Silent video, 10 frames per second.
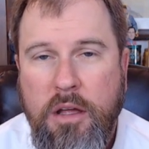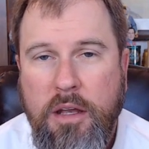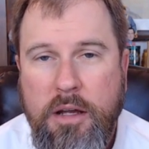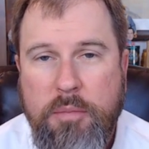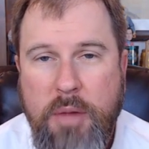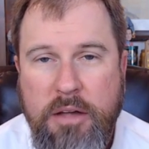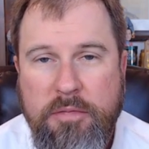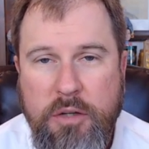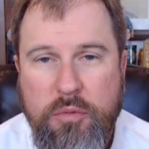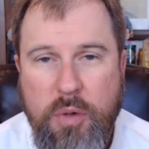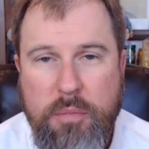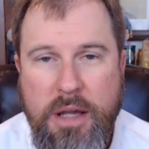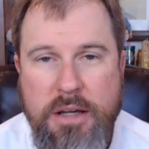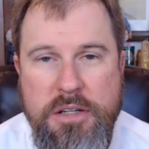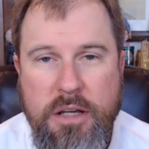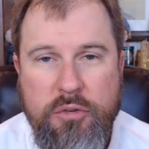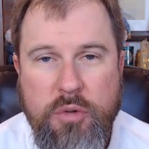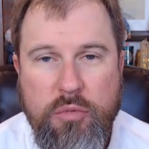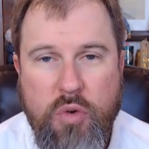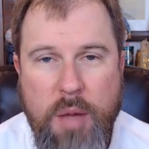like my Facebook page and
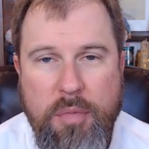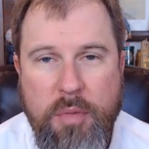subscribe to